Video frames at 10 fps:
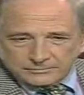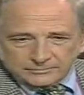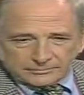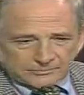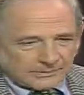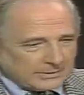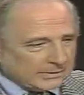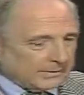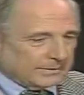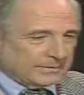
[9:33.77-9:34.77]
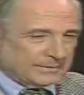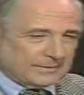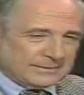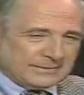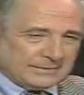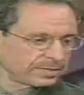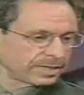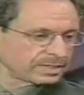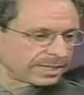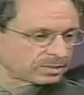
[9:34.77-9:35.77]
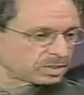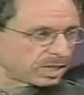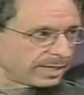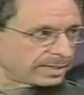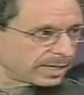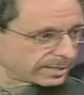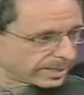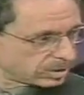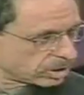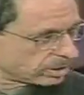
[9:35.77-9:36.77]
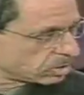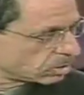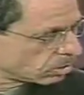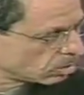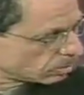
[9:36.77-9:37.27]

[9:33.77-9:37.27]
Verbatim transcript: scientifically determined events outside that, that changes your whole